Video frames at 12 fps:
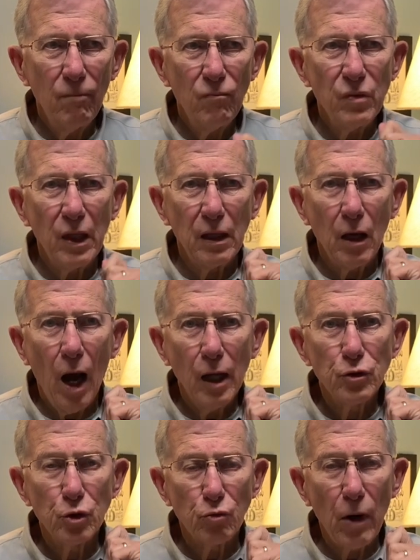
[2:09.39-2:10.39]
that God
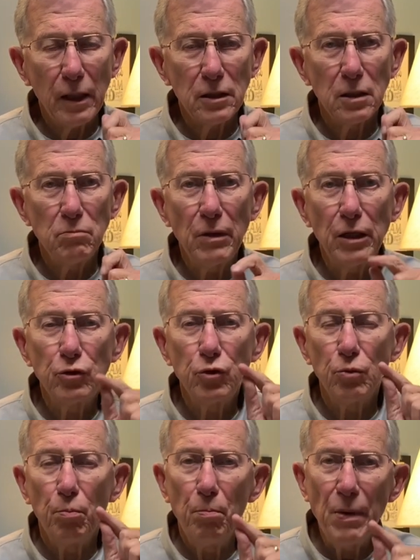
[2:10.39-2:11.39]
directed me to
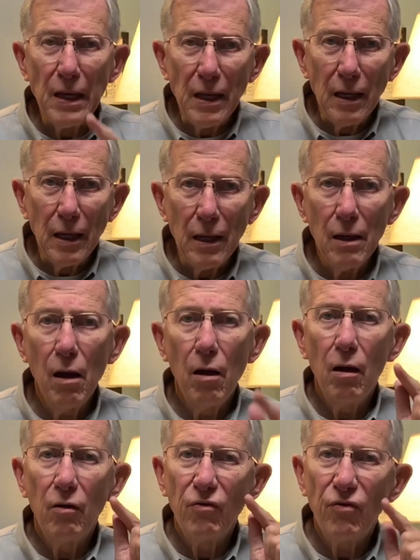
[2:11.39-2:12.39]
be
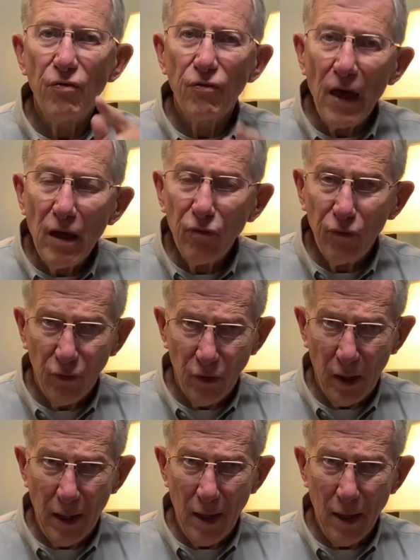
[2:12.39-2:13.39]

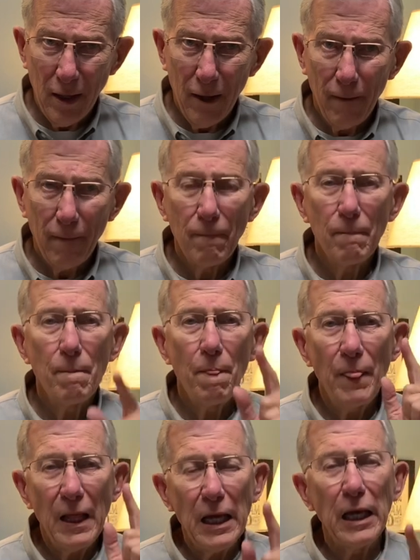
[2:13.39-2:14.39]
faithfully
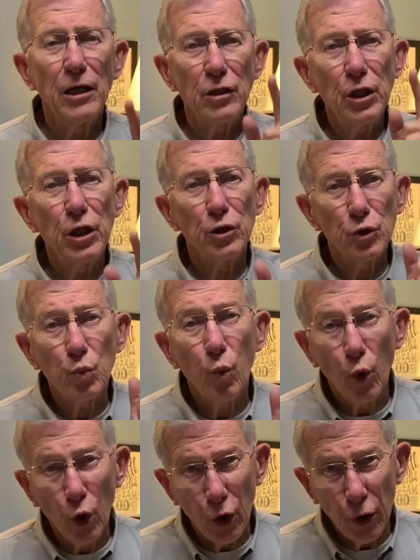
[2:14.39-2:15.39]
in his
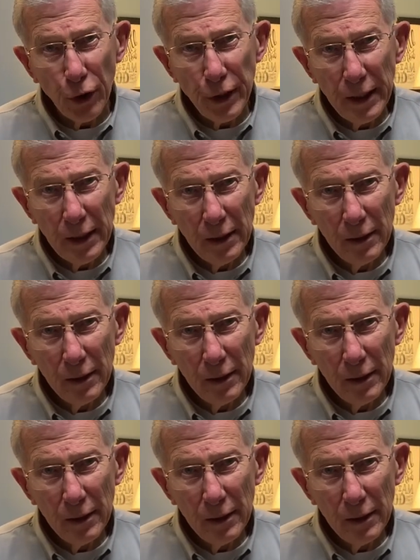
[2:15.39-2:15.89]
word.